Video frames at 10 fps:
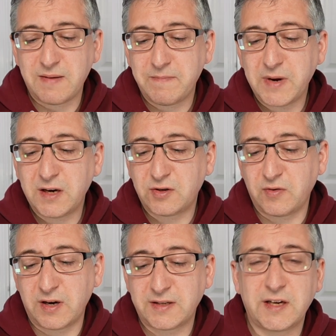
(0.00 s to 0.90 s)
that
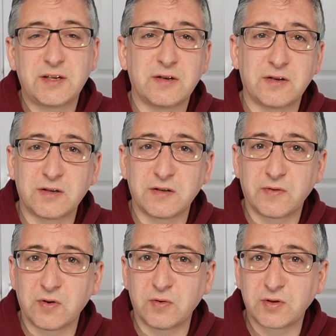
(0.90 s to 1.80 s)
miniaturization does
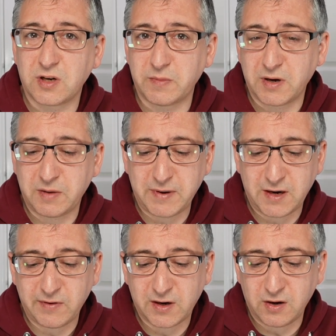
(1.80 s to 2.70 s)
of course come at a bit
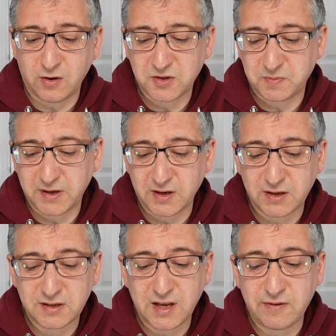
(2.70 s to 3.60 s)
of a cost
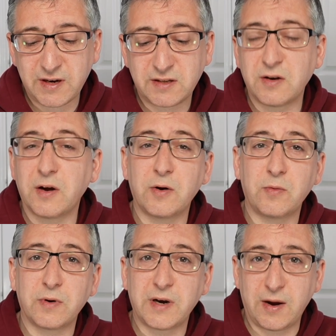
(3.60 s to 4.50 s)
because there is
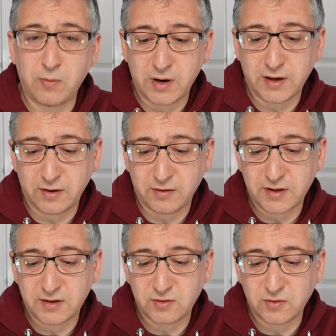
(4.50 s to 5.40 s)
no networking on
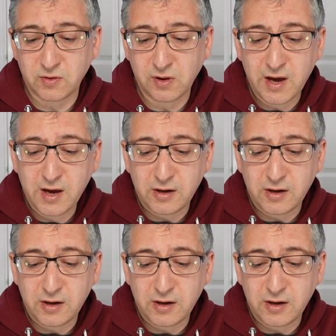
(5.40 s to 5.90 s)
this at all.